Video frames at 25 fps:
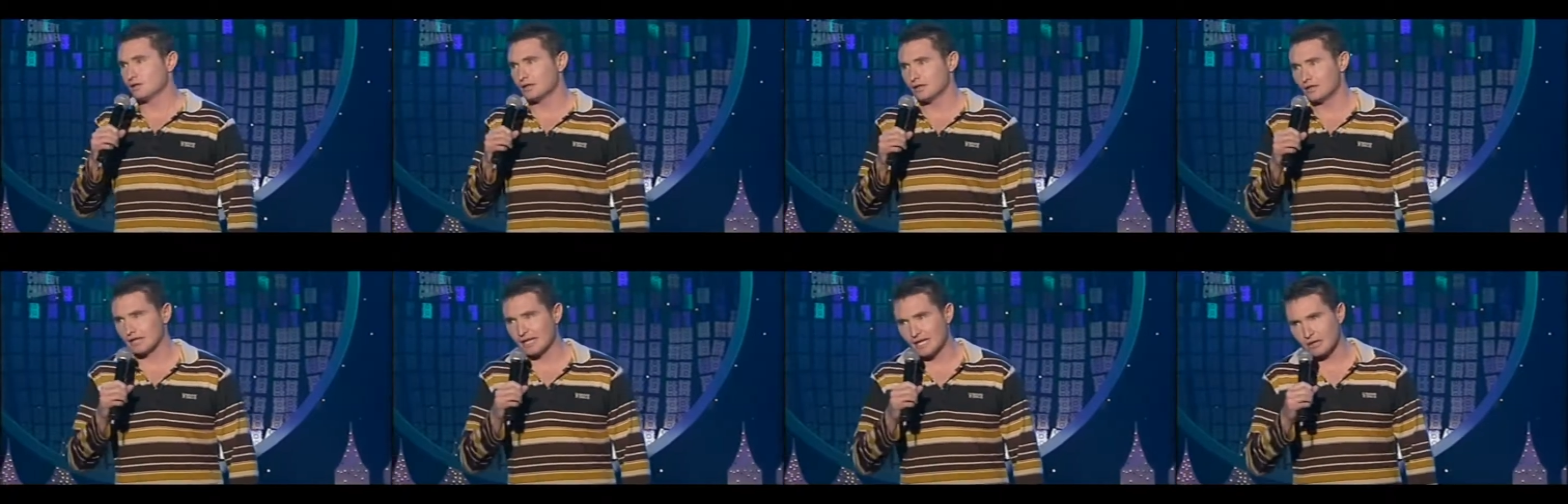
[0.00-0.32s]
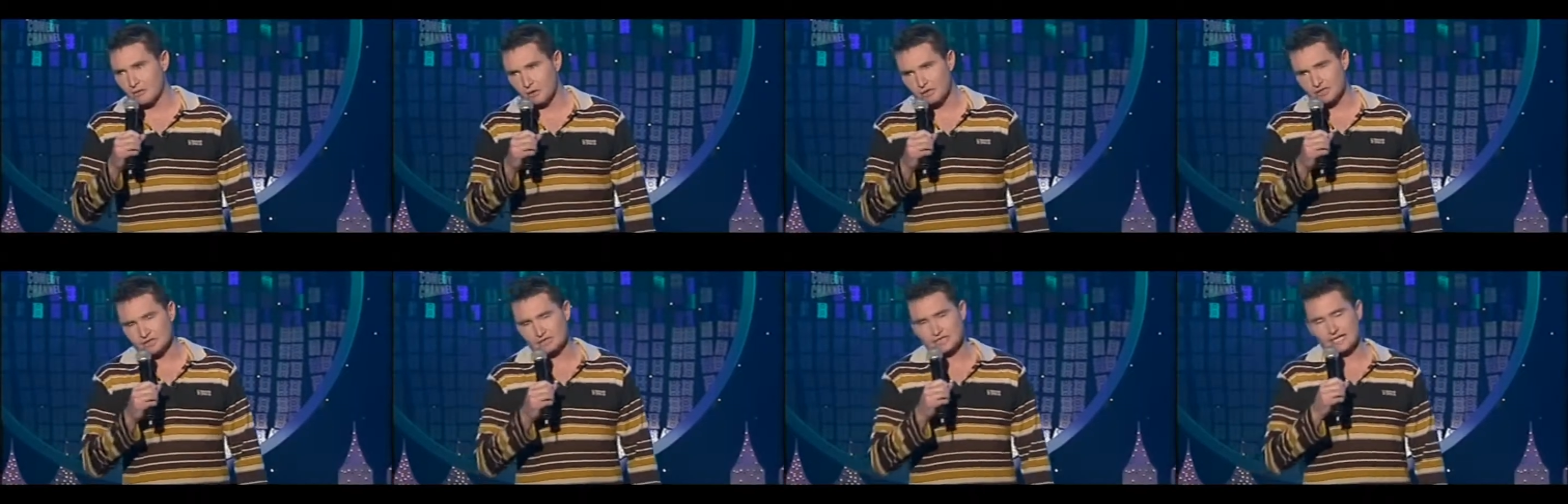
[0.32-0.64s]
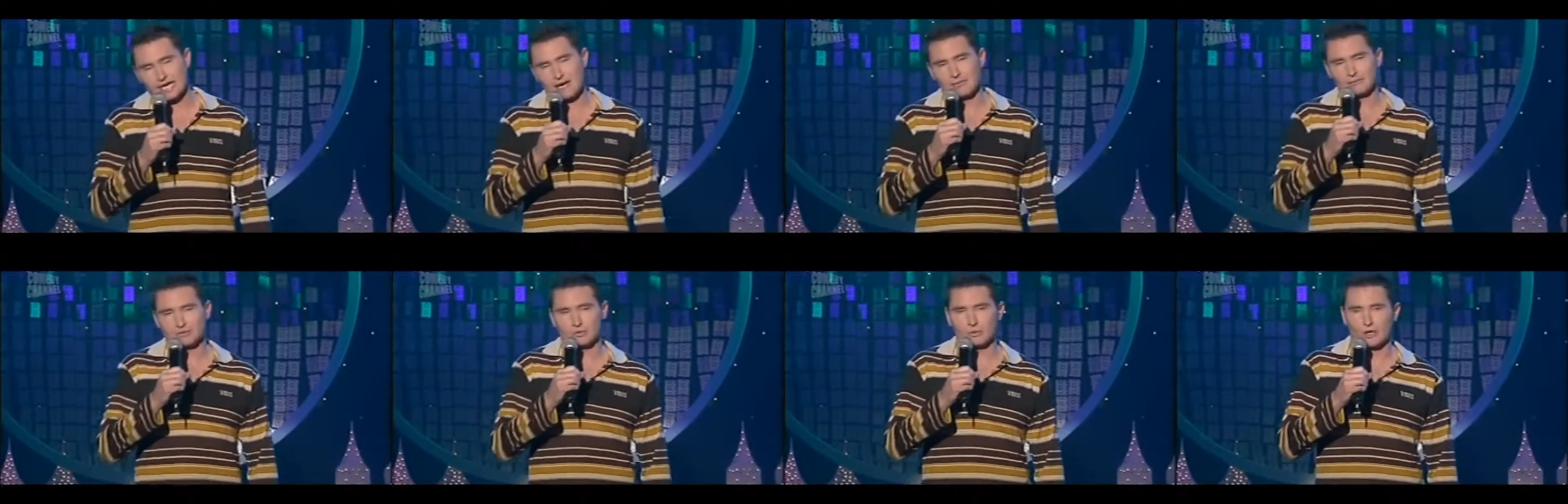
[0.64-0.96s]
they wanted to
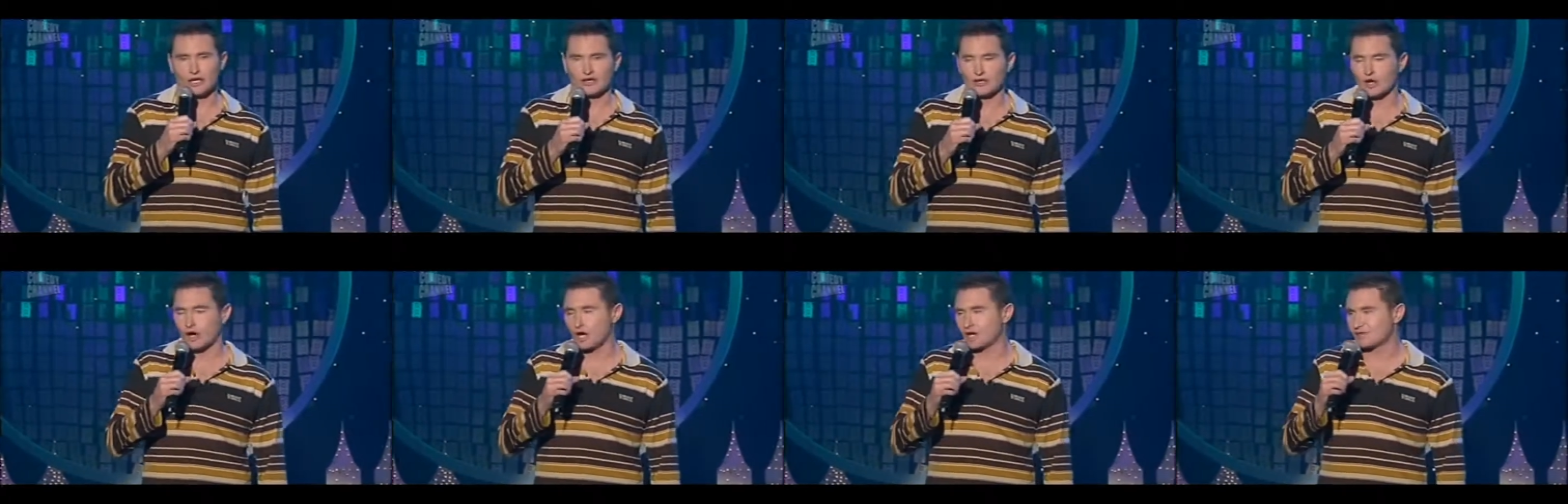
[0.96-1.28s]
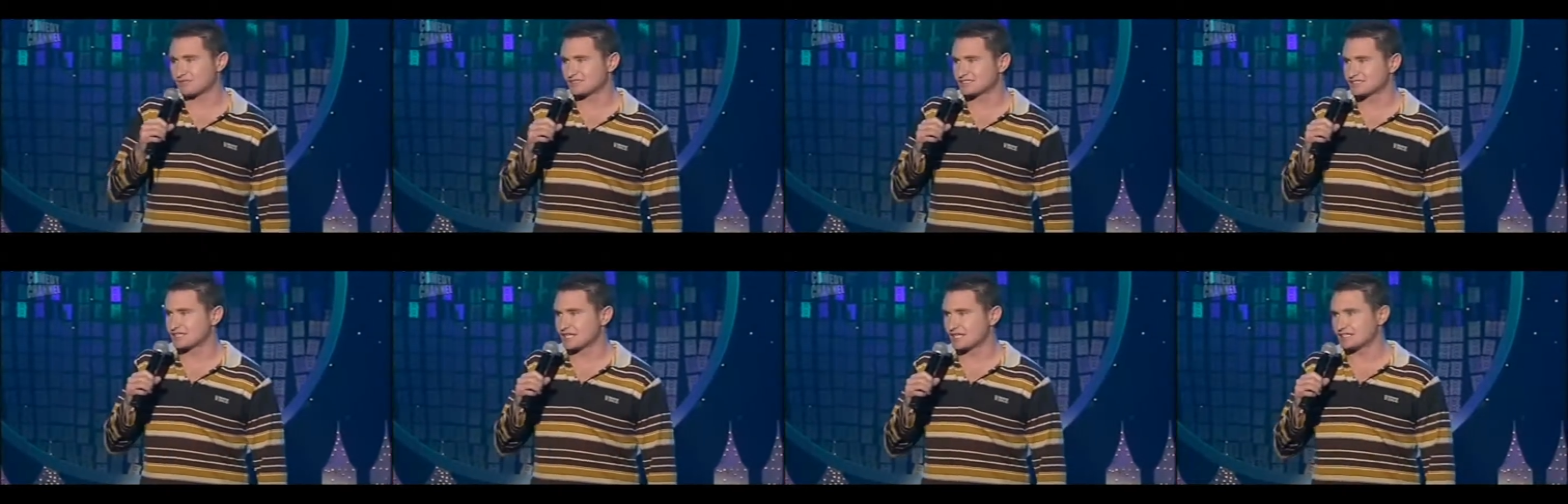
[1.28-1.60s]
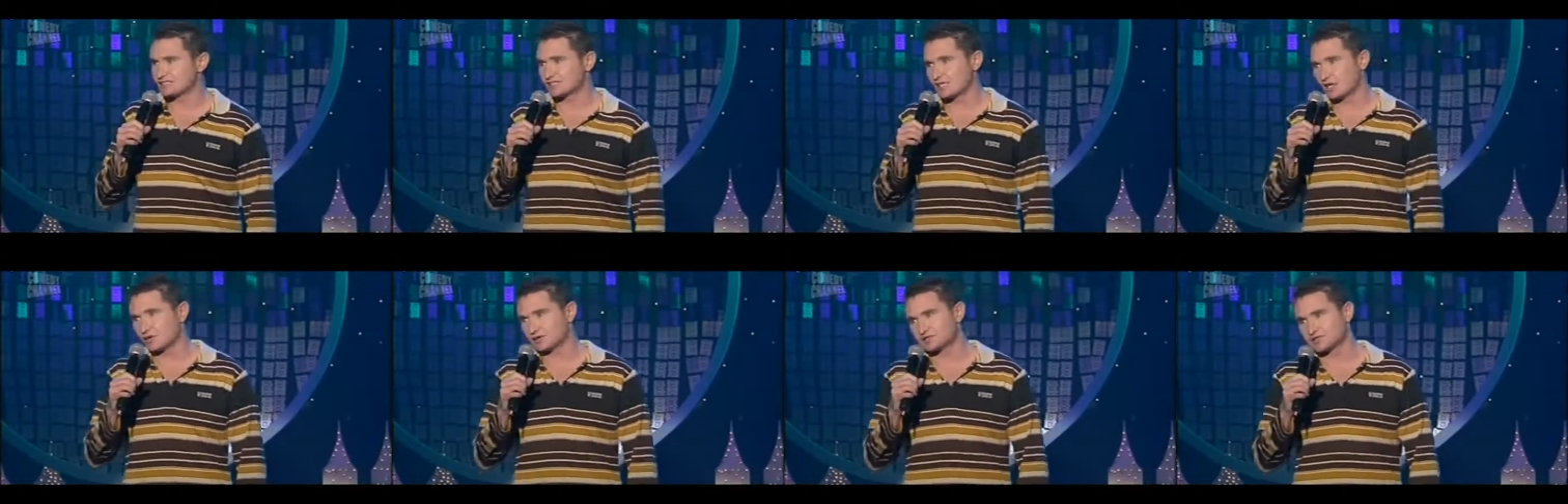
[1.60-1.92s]
come to one night of a
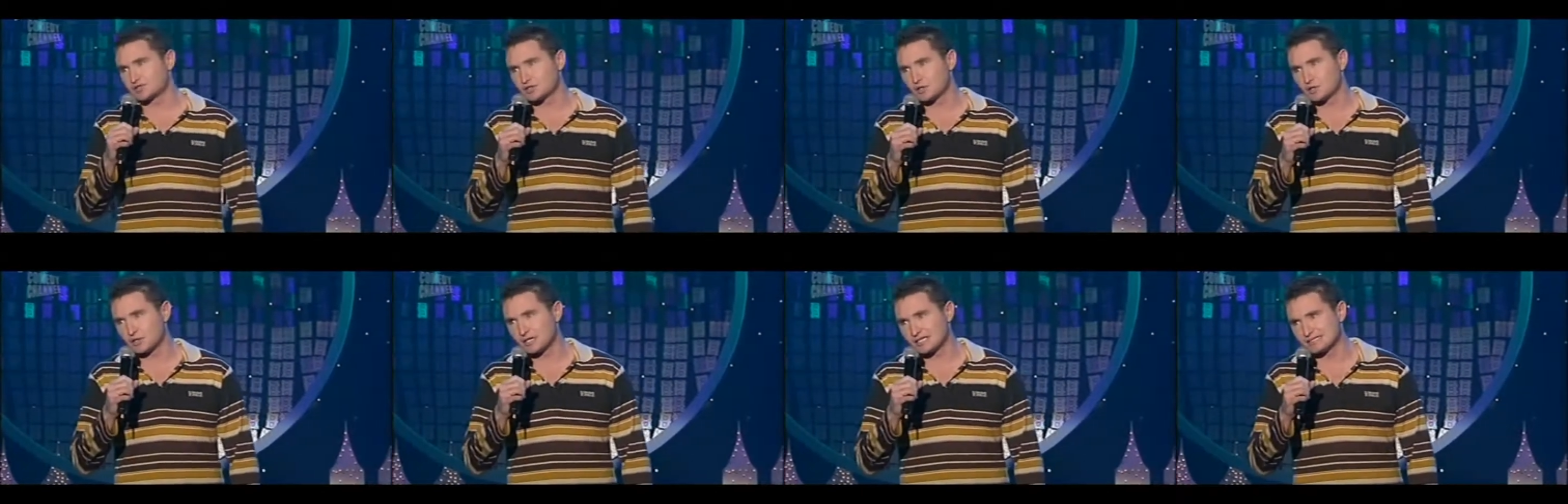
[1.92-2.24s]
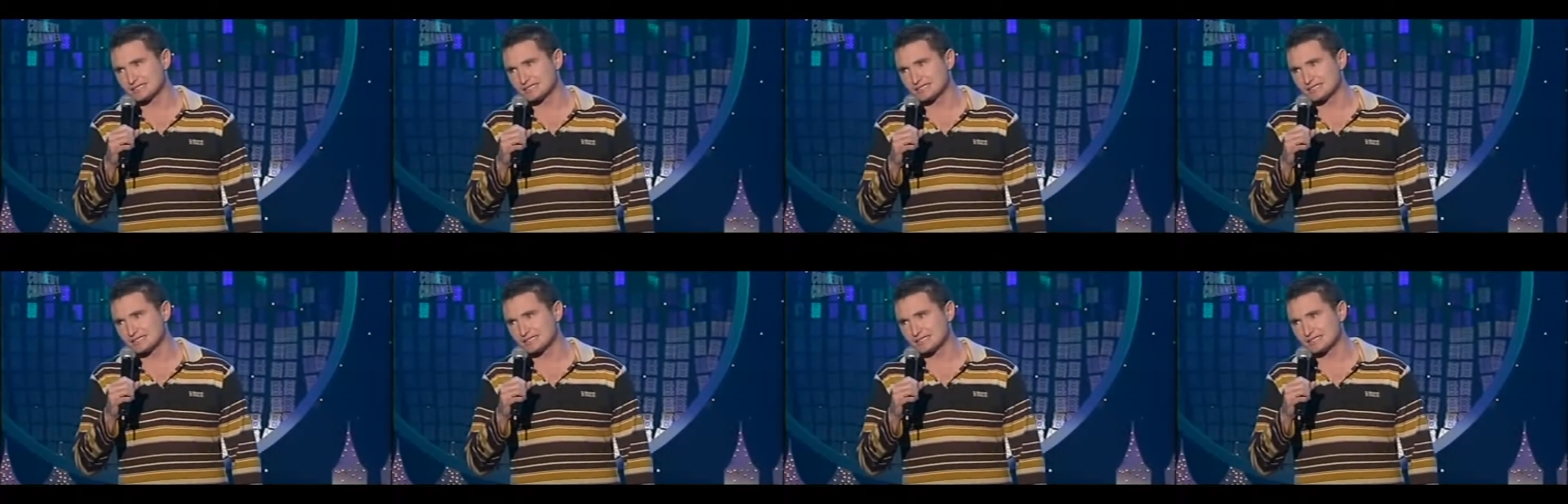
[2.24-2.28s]
season I was doing,